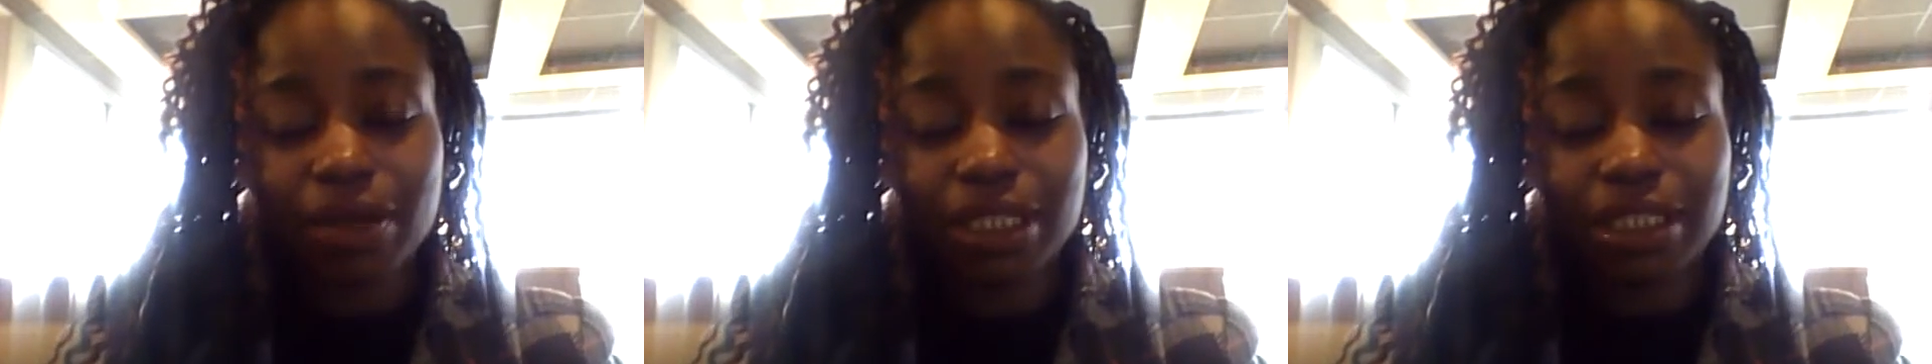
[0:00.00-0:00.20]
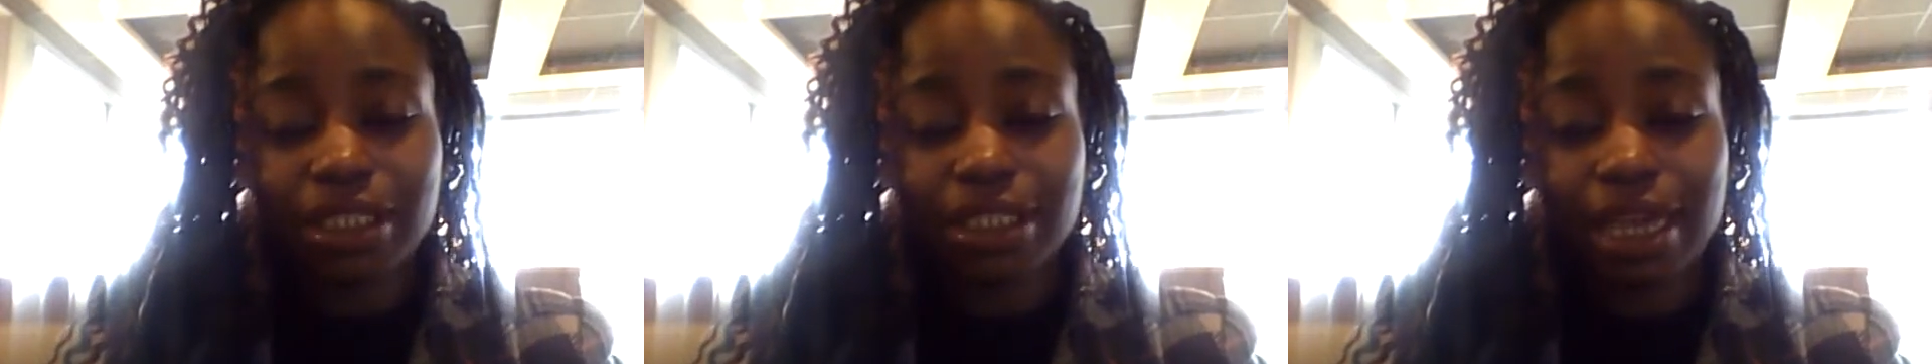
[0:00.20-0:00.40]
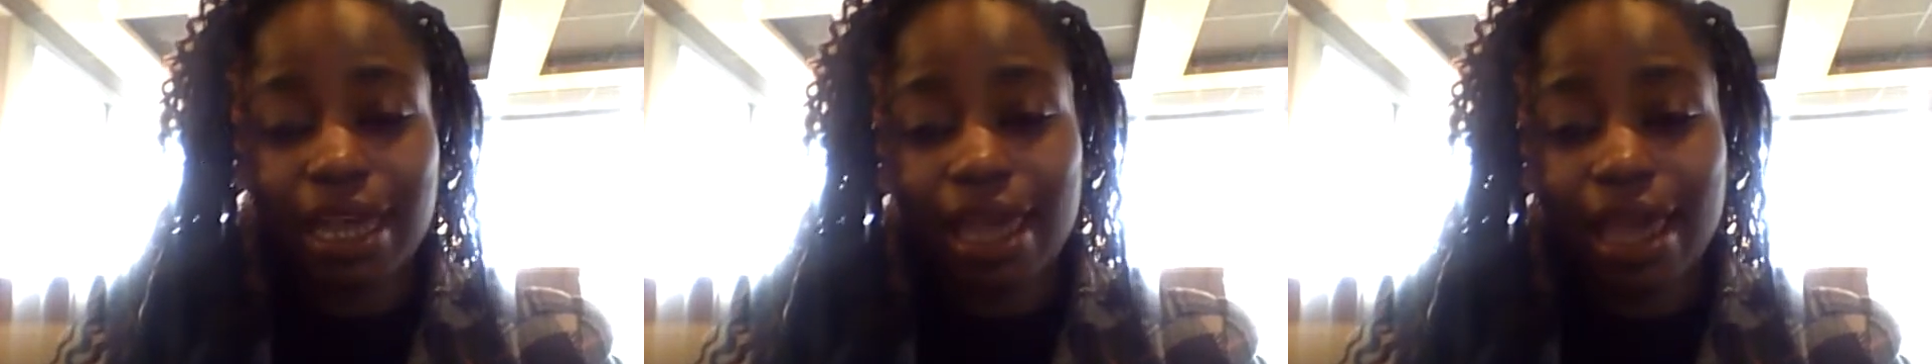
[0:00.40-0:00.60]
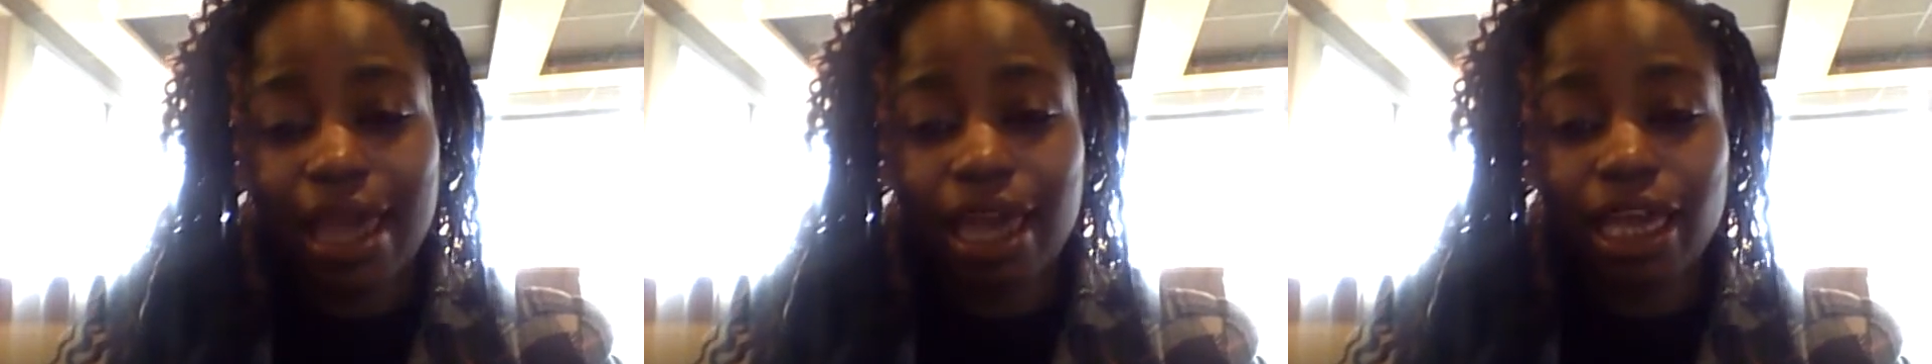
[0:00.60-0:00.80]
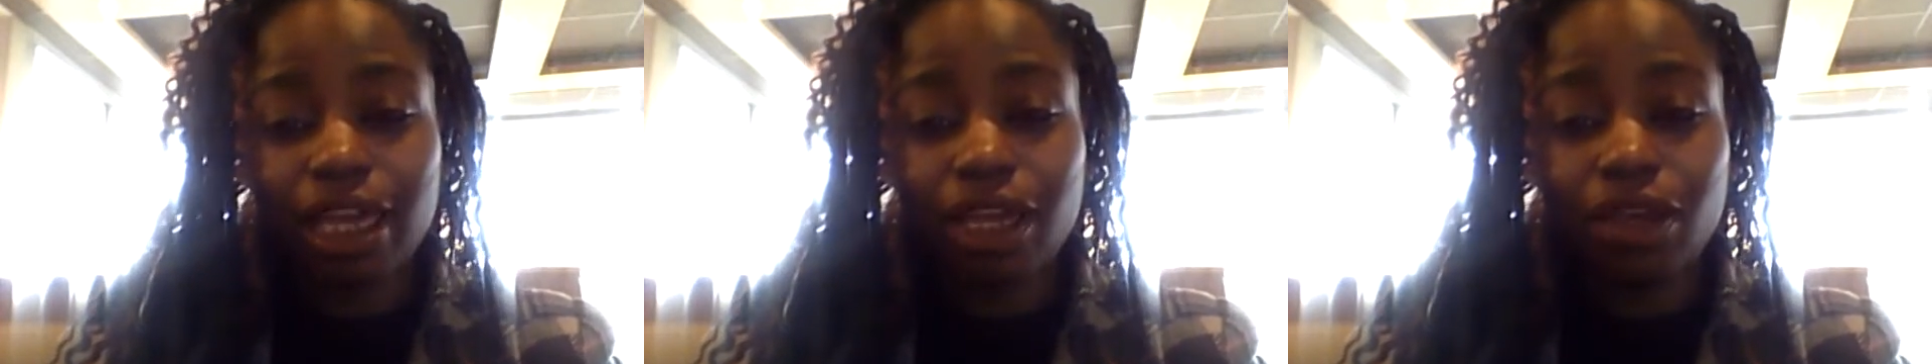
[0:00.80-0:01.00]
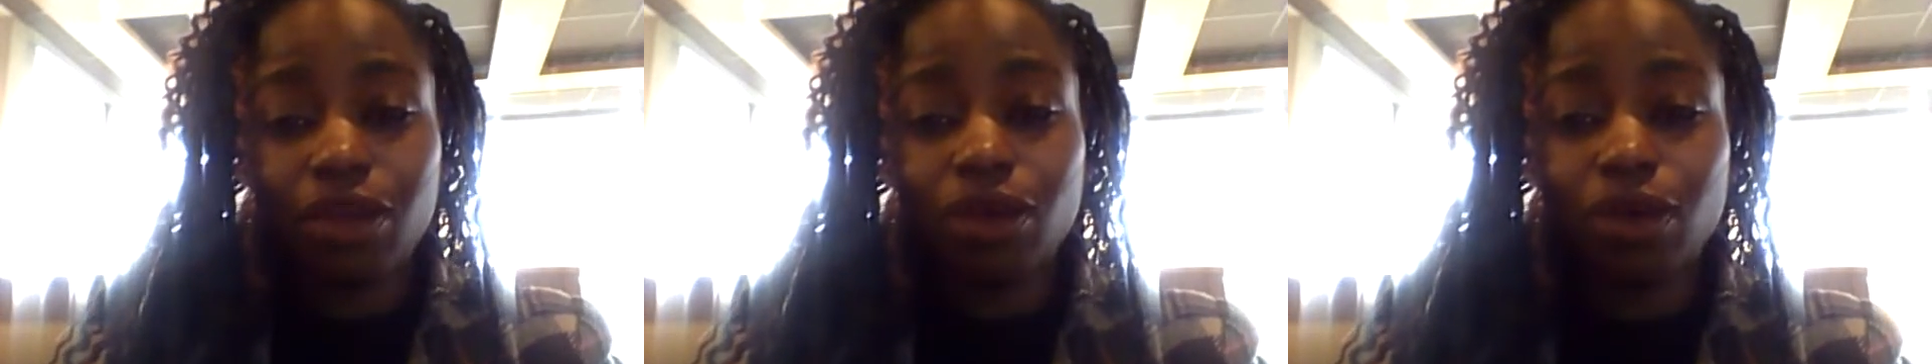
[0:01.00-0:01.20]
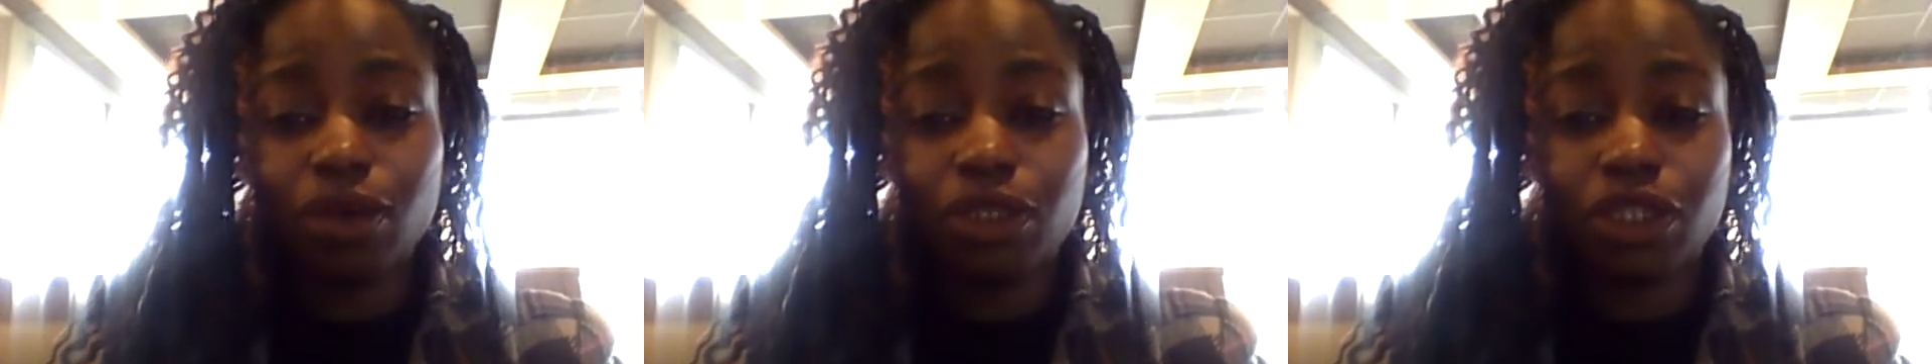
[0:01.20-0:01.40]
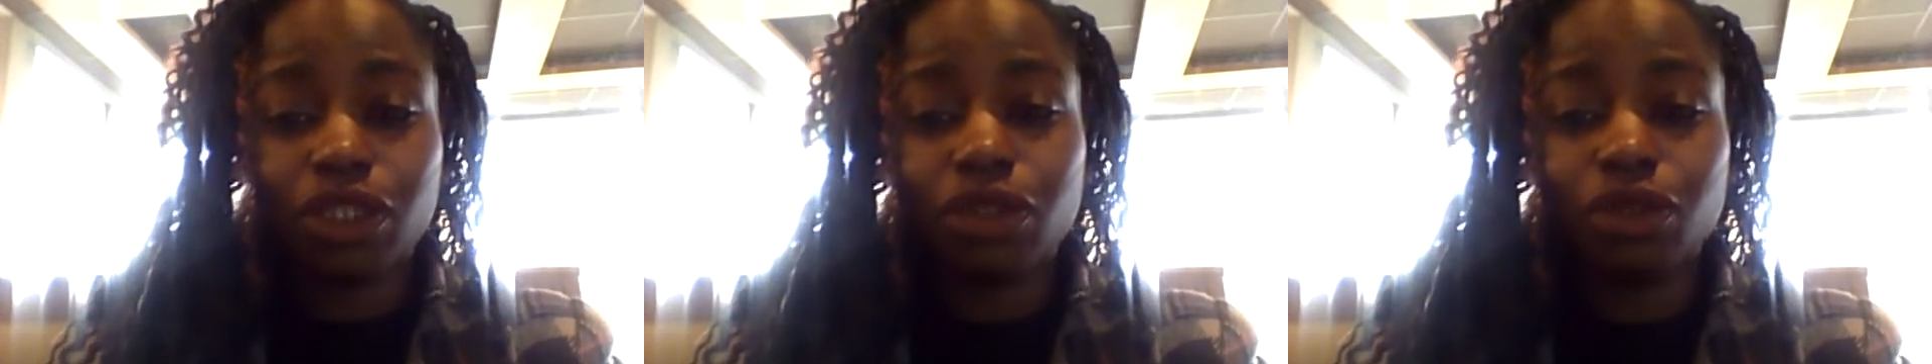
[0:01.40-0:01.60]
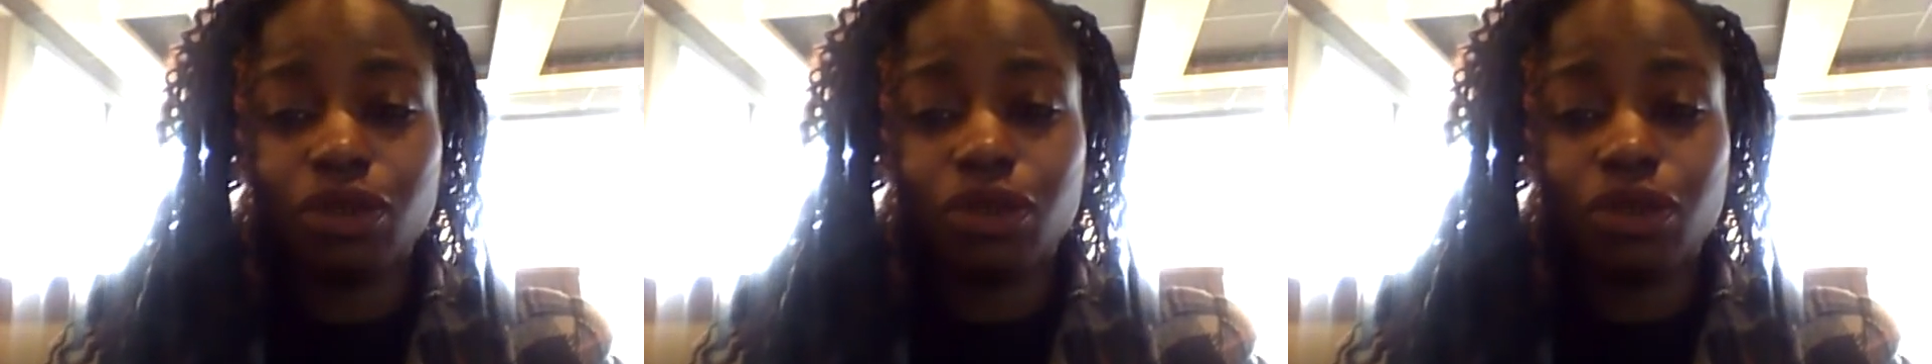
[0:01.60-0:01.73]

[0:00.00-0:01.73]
to say a huge